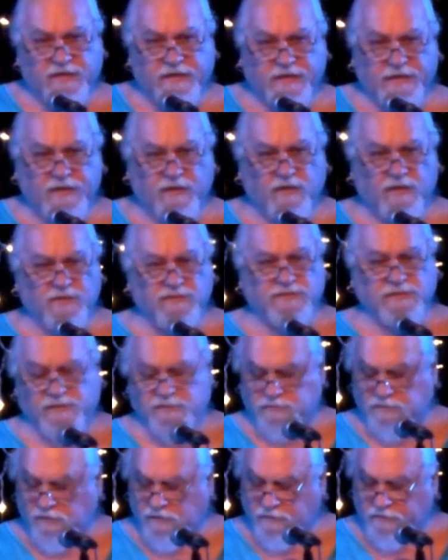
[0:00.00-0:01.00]
chaos
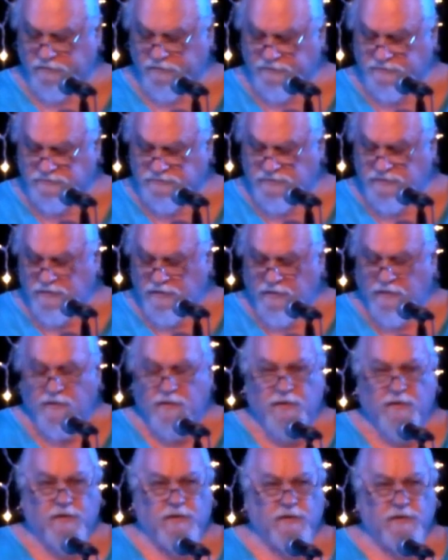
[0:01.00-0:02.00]
and darkness,
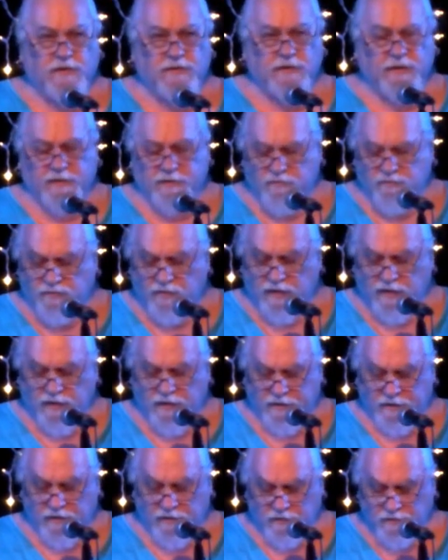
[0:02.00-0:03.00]
and I
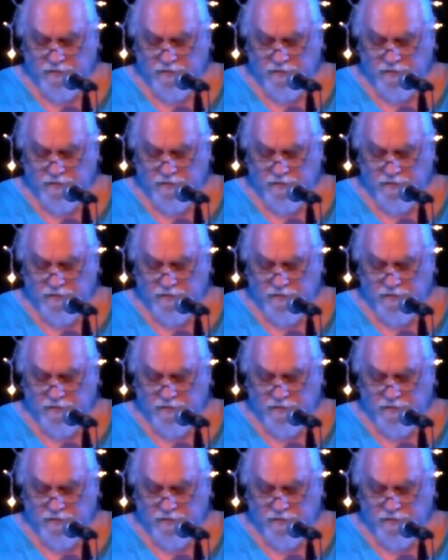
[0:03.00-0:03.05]
cry.